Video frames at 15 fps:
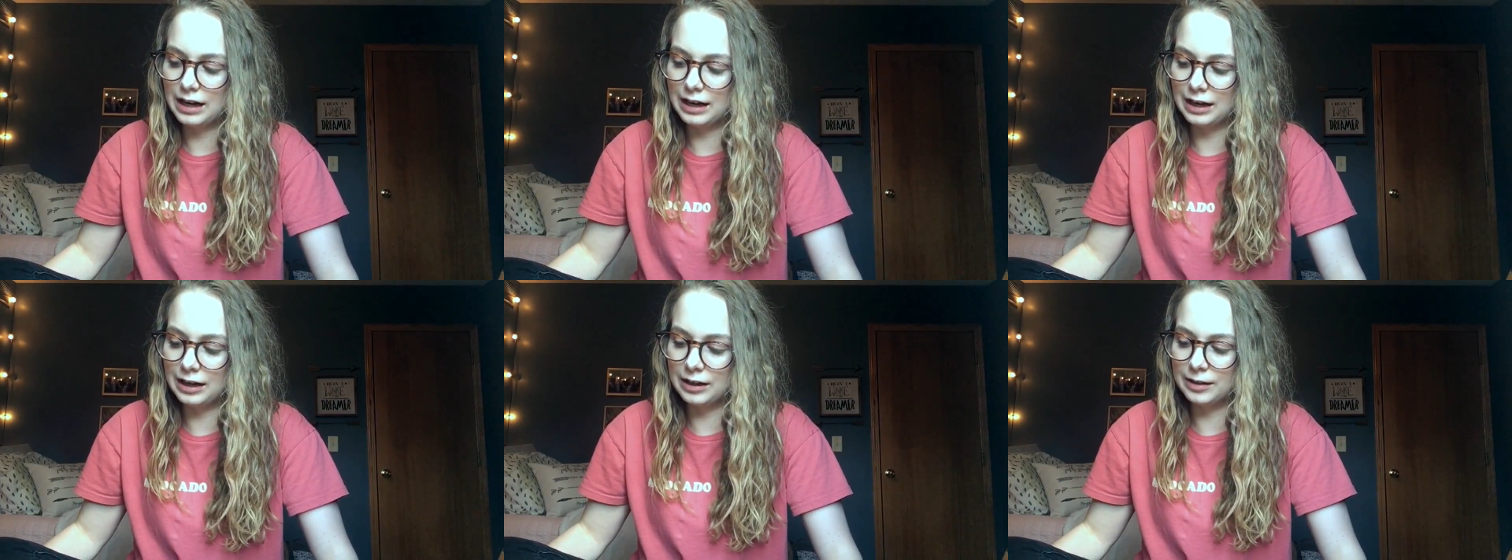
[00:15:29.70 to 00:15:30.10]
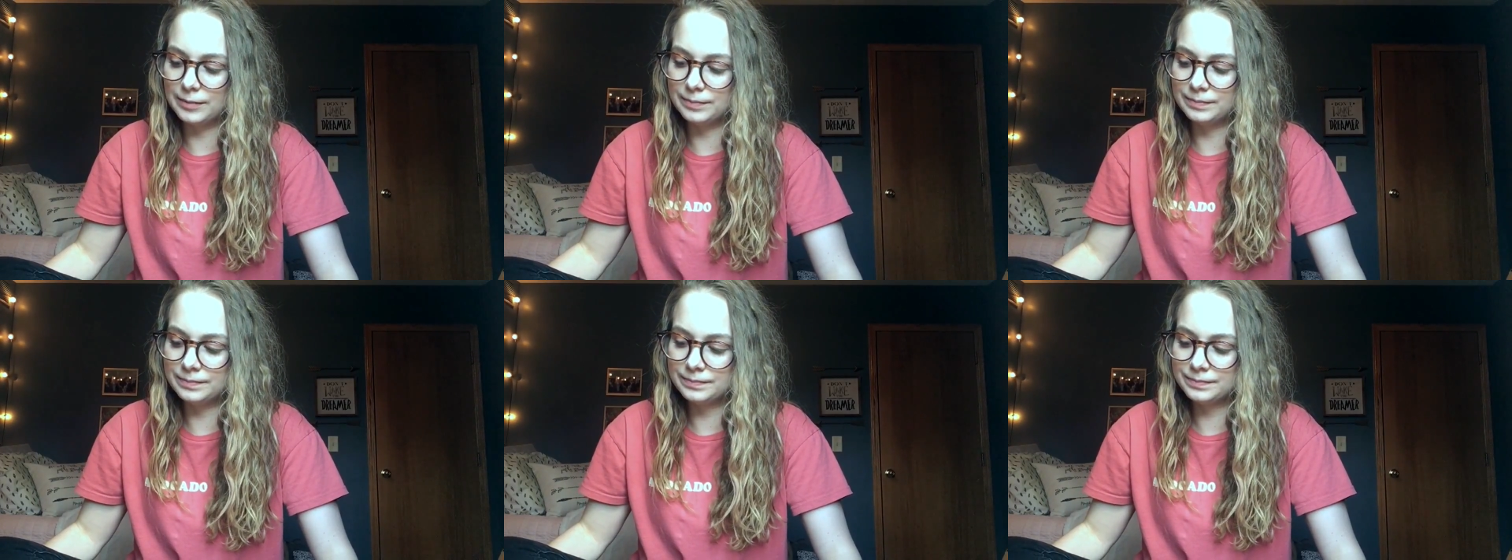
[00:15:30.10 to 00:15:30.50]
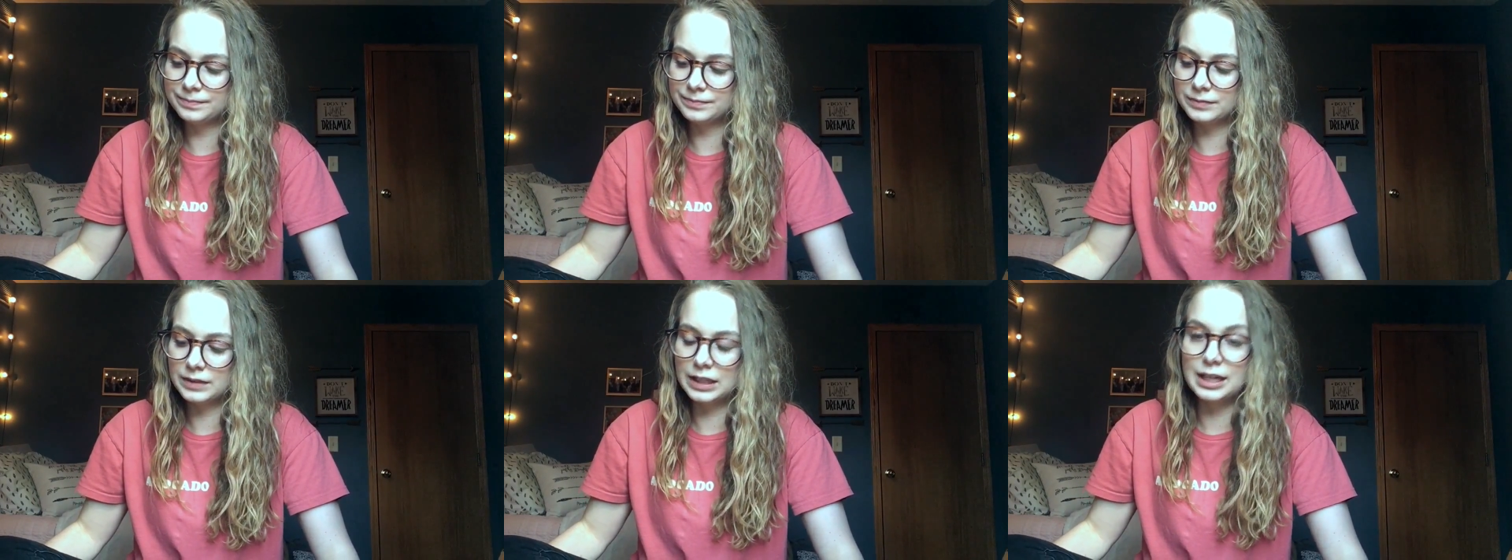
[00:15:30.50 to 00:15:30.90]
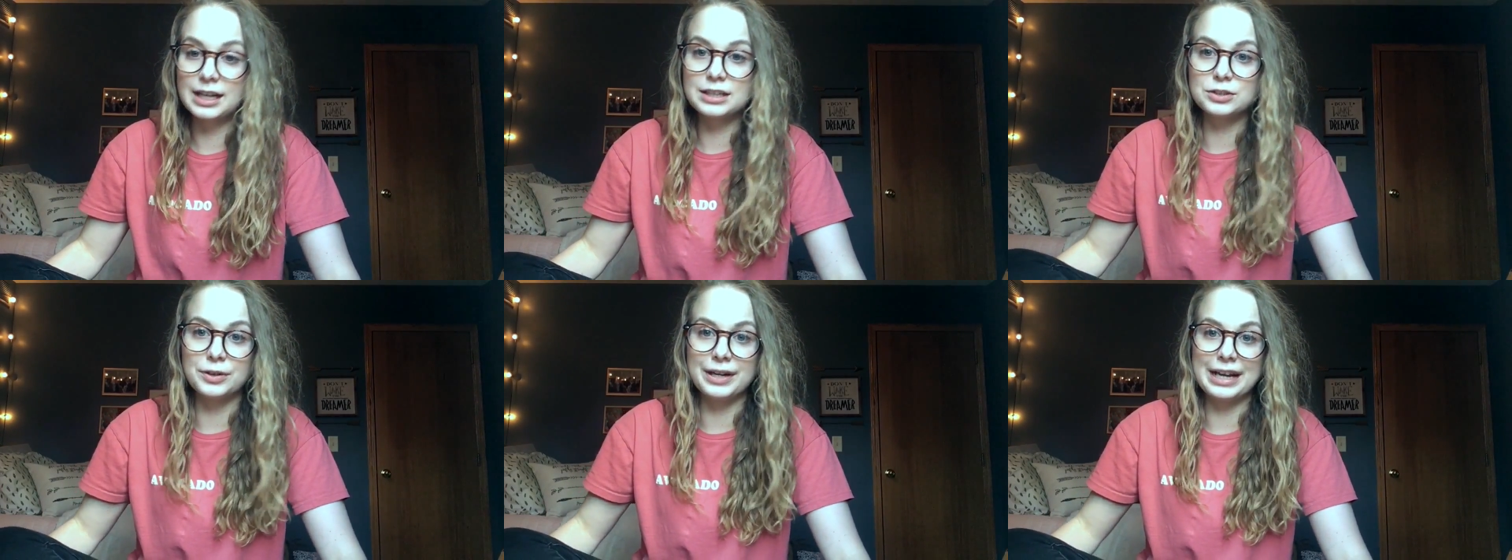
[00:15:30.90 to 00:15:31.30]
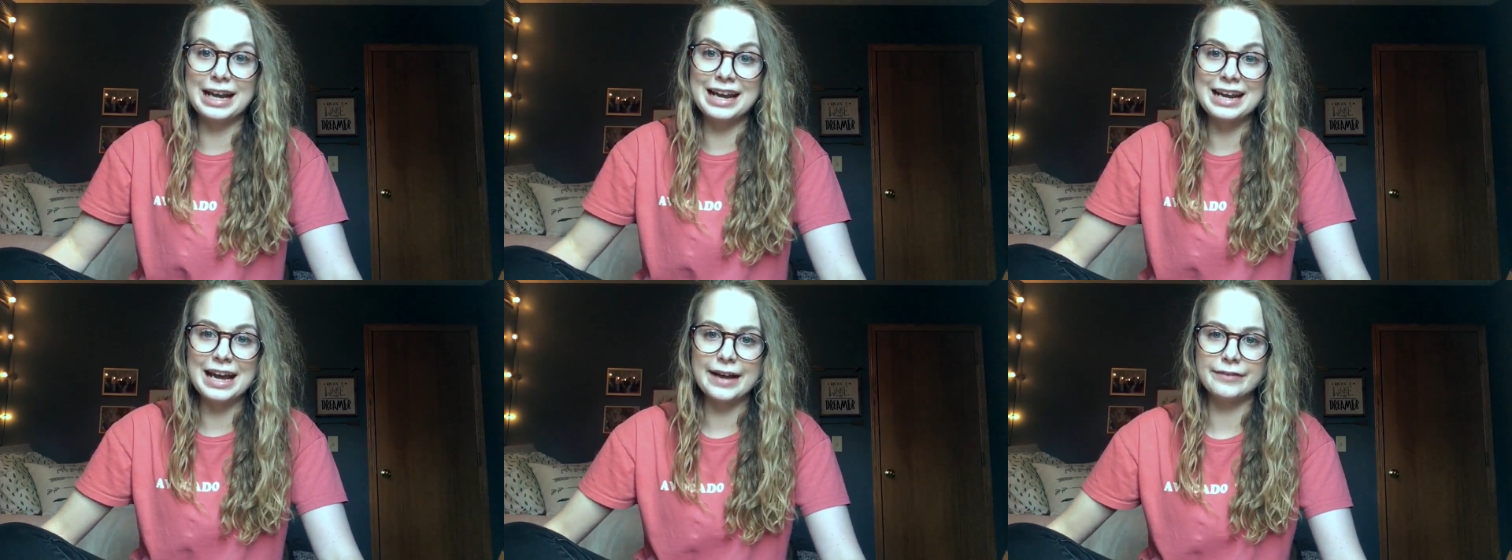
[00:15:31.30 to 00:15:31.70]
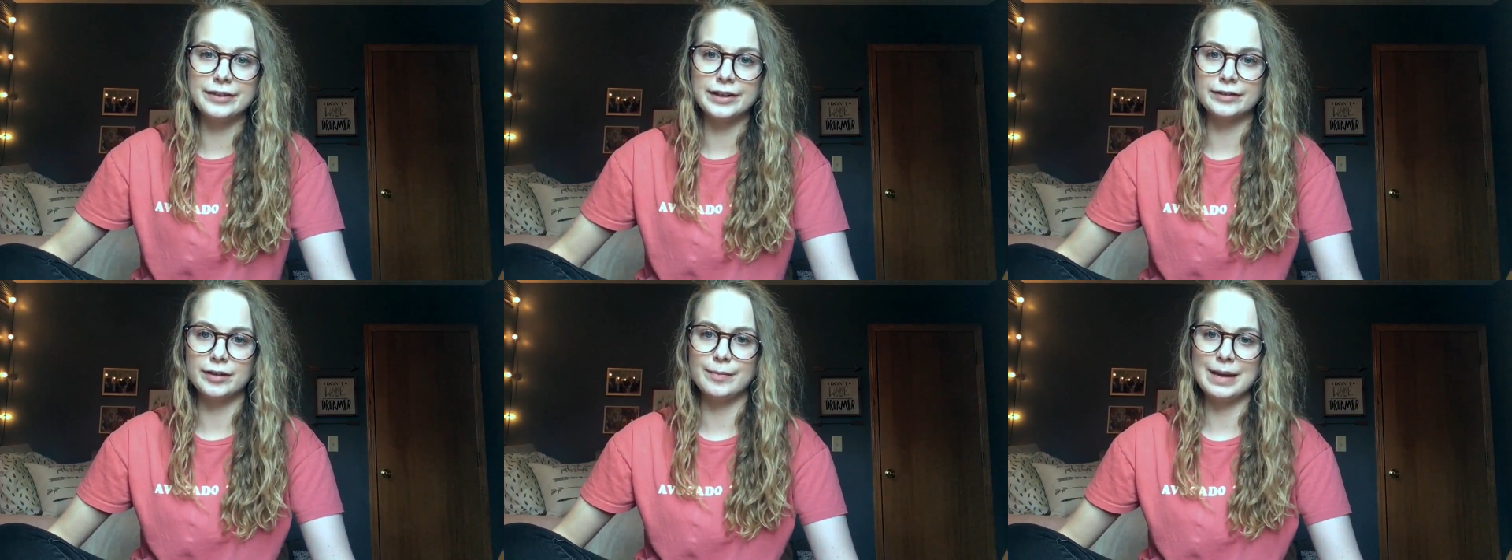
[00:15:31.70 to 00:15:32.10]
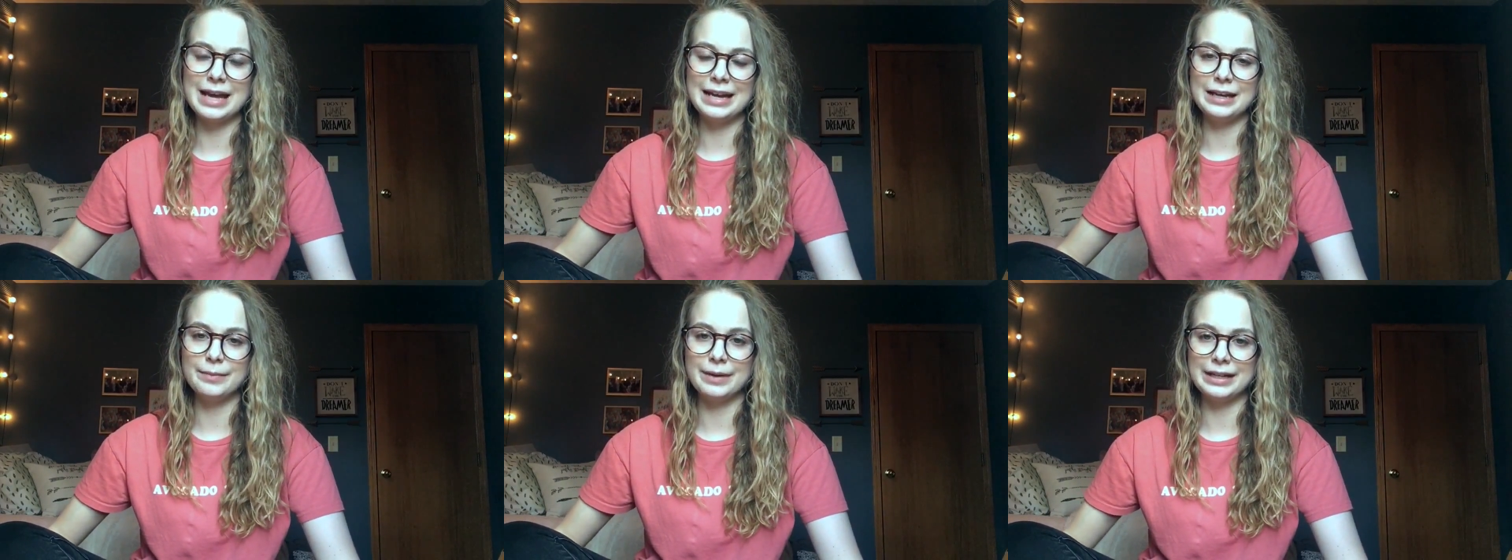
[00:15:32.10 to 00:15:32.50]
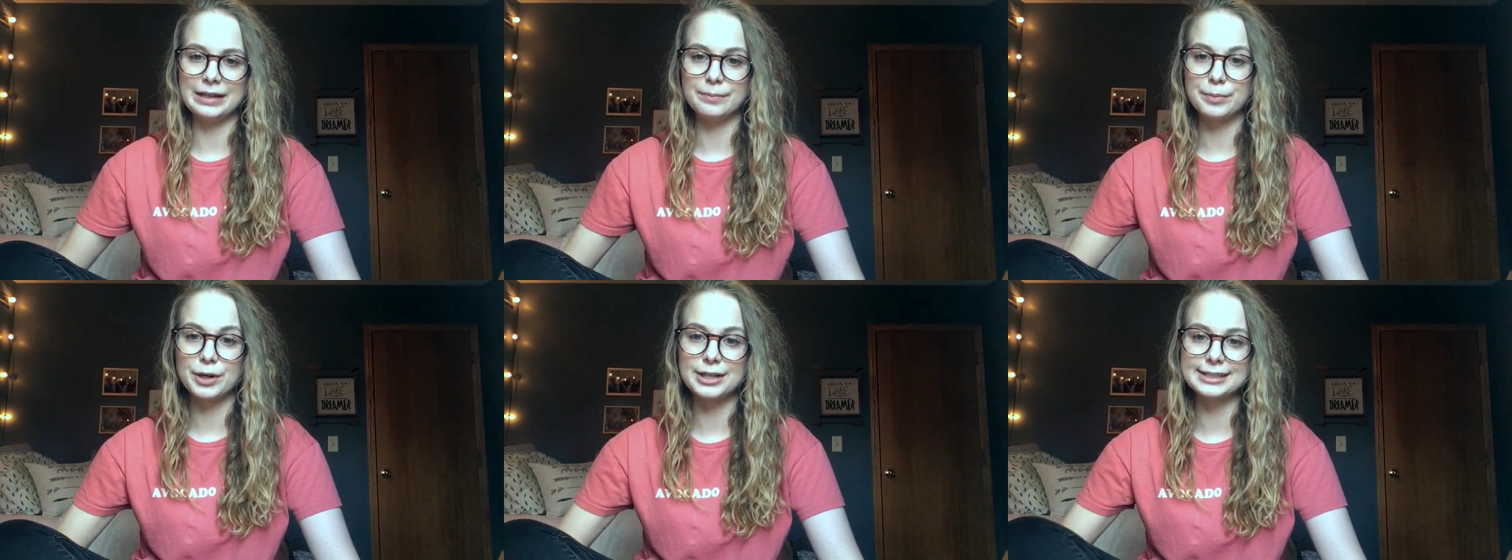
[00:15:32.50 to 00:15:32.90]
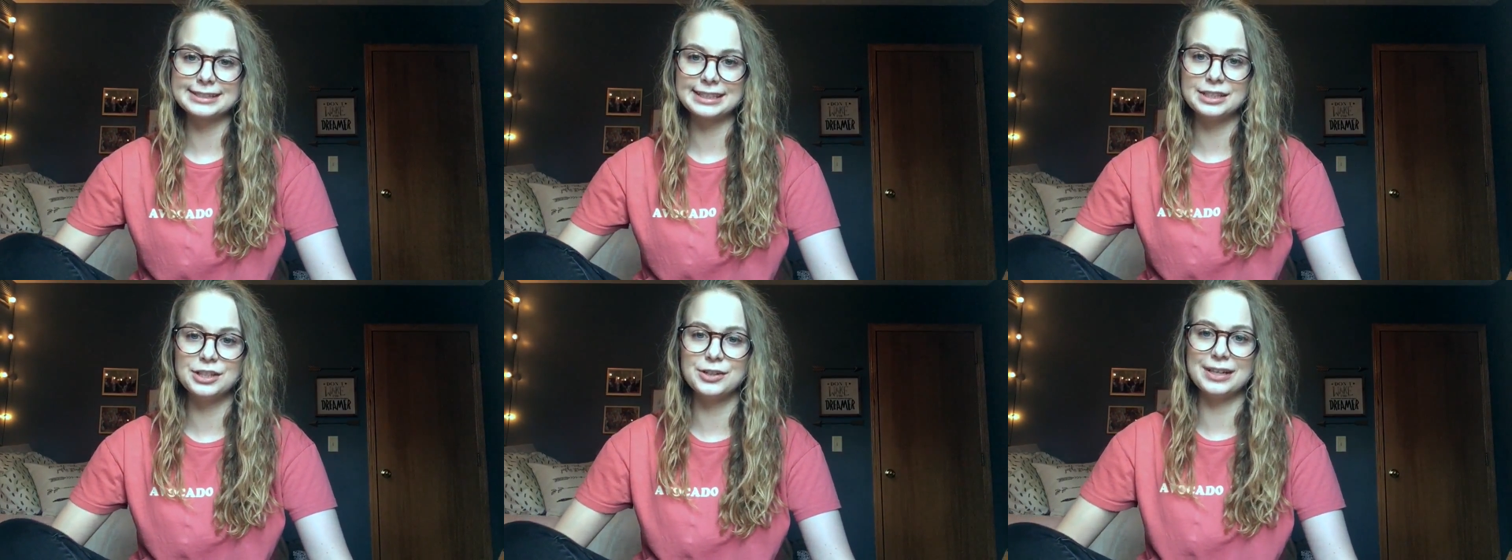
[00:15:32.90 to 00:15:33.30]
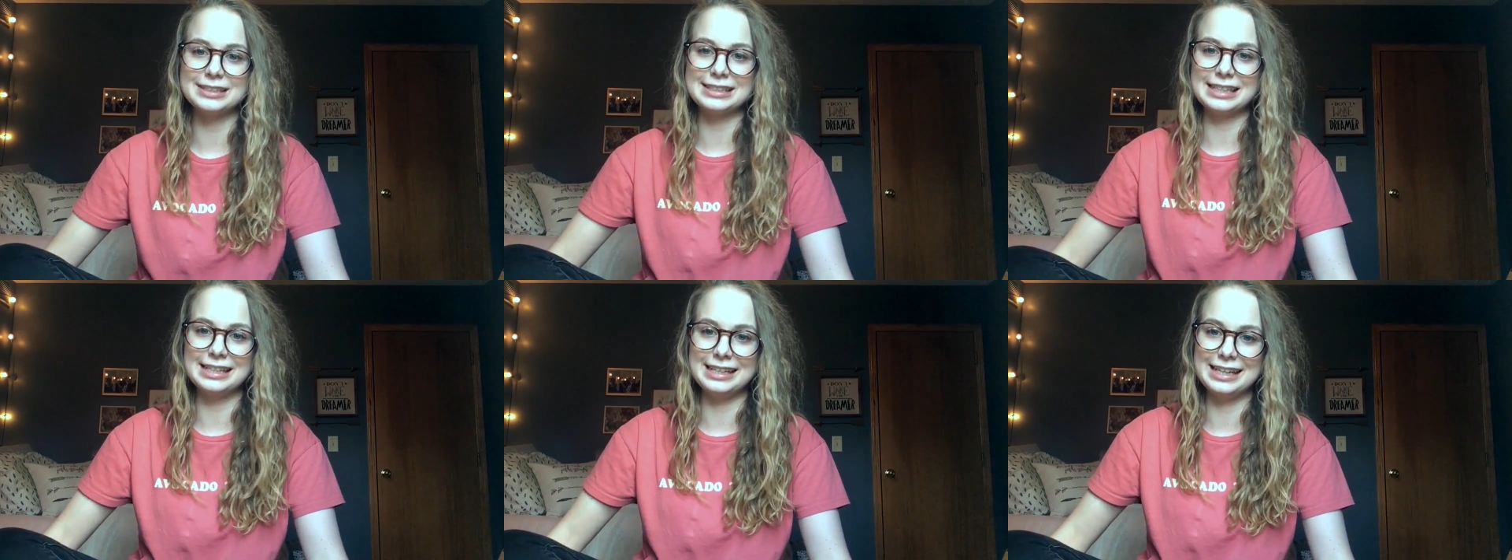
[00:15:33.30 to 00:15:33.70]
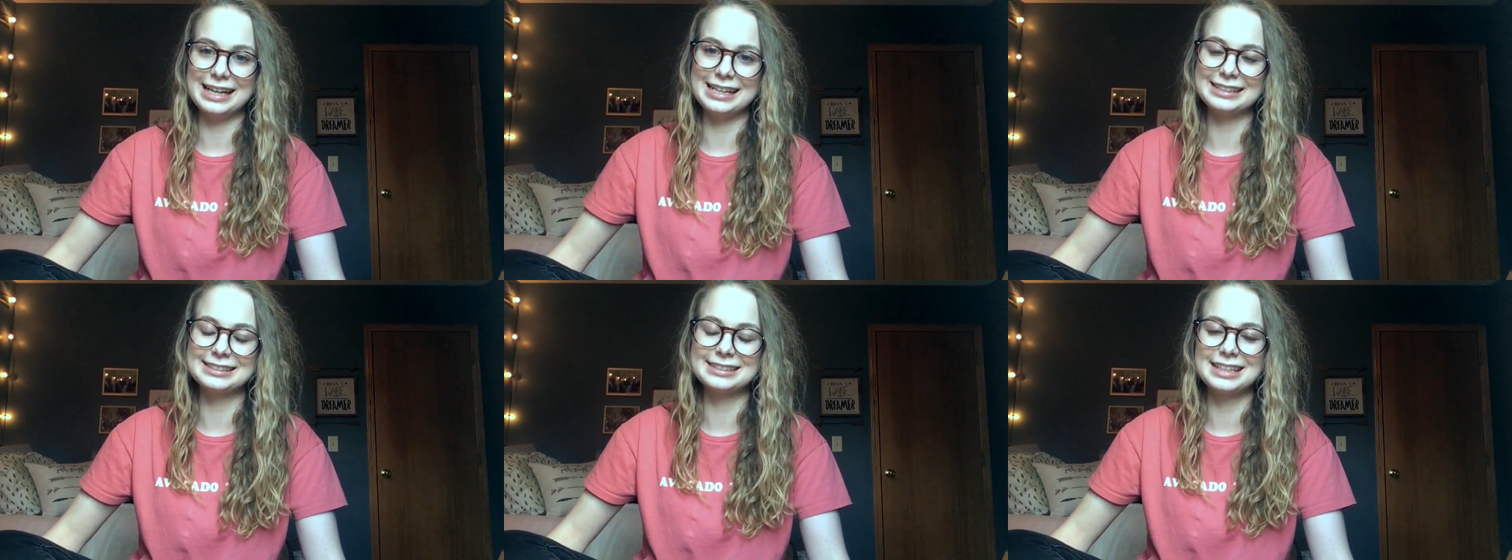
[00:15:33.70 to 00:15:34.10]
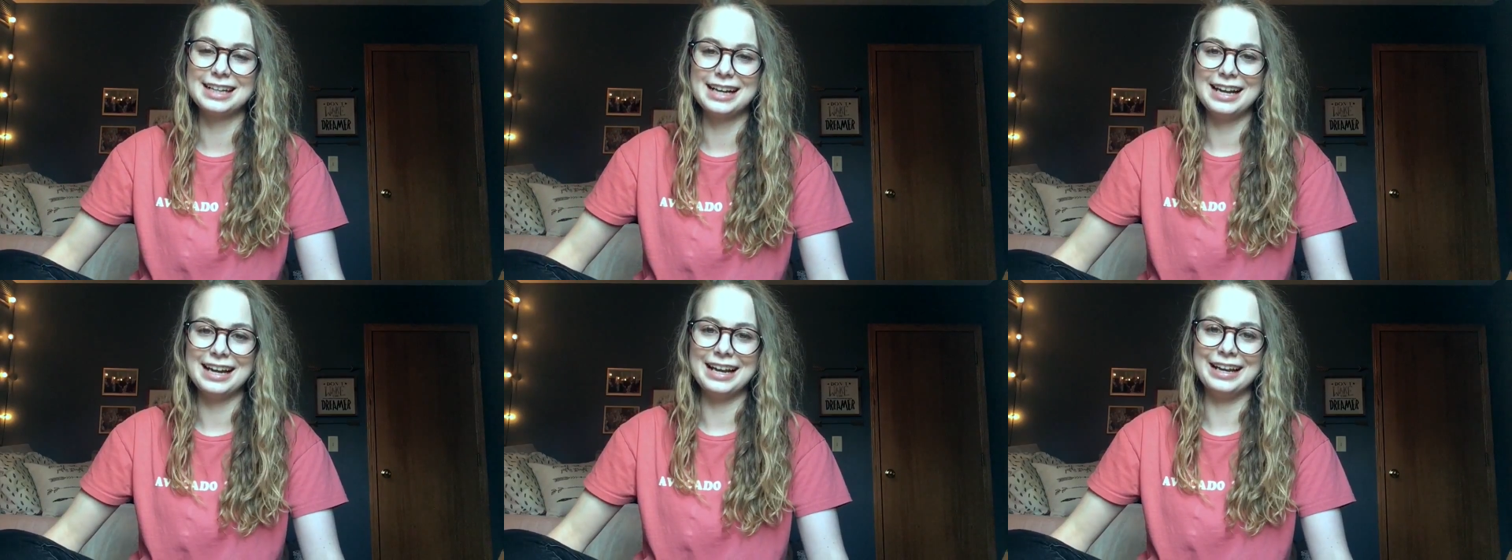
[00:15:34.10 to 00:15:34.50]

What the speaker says: 28, have you ever met anybody in person who has EDS?